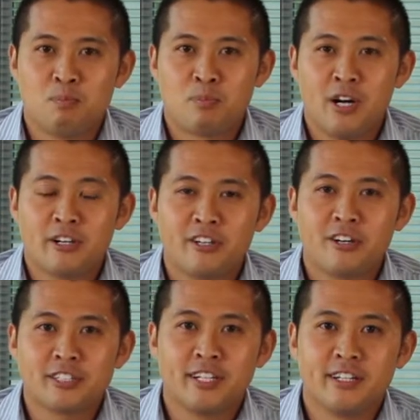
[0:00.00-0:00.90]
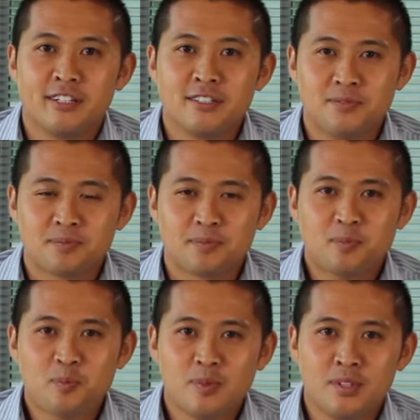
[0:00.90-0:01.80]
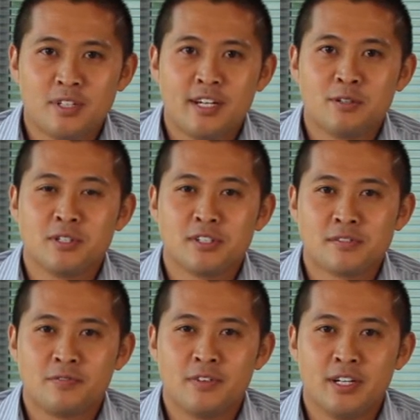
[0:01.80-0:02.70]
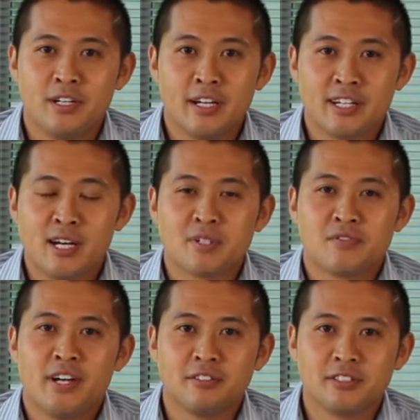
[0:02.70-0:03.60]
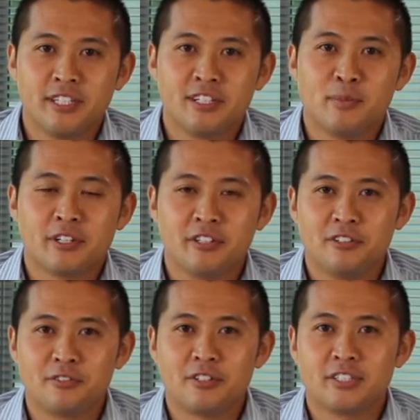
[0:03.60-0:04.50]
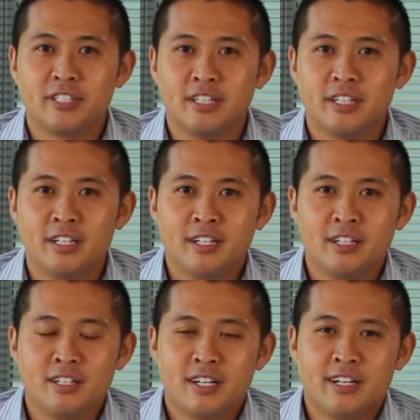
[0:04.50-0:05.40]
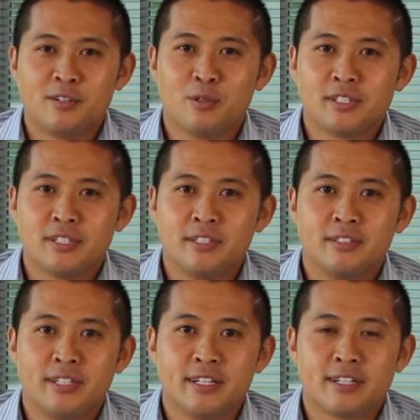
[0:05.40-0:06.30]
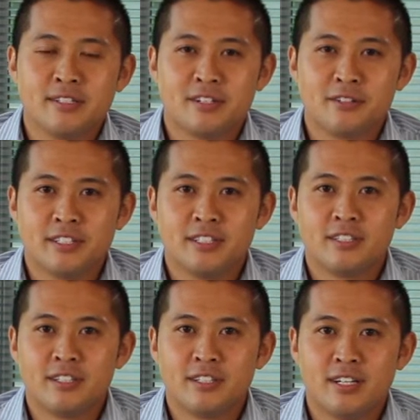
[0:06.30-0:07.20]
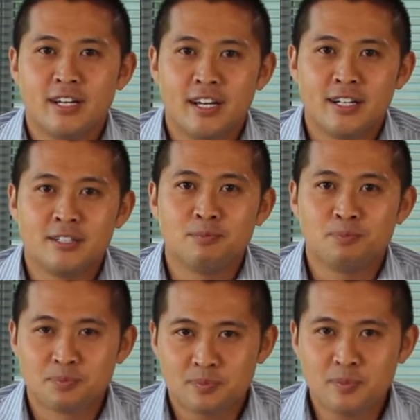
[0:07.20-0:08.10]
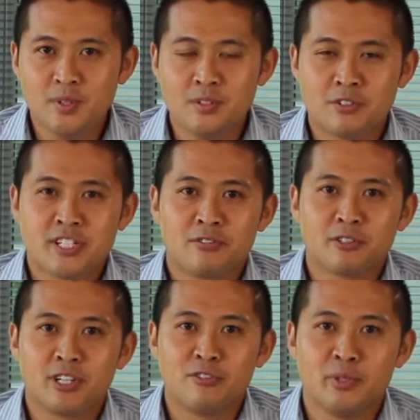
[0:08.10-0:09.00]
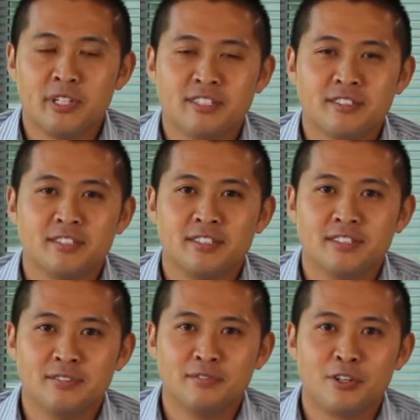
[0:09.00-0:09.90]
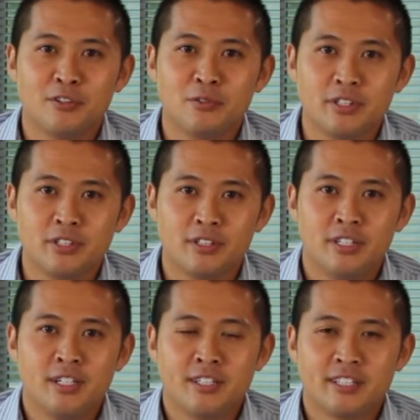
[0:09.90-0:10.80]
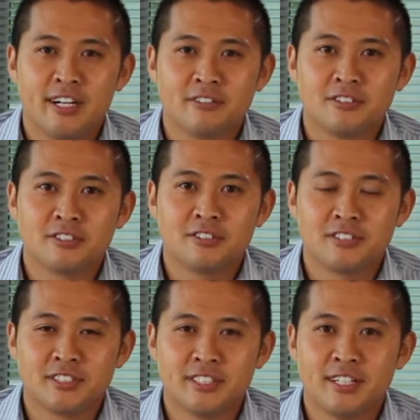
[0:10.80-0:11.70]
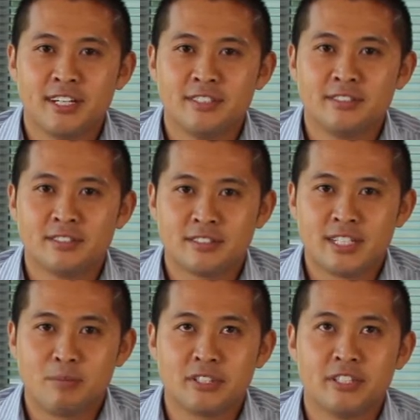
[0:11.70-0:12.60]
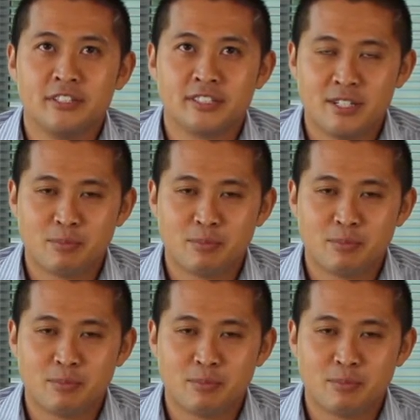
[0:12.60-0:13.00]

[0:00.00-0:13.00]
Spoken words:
Prior to YarcData, I was economics faculty at American University, and I was a data consultant for several government agencies involved with counterinsurgency and cybersecurity type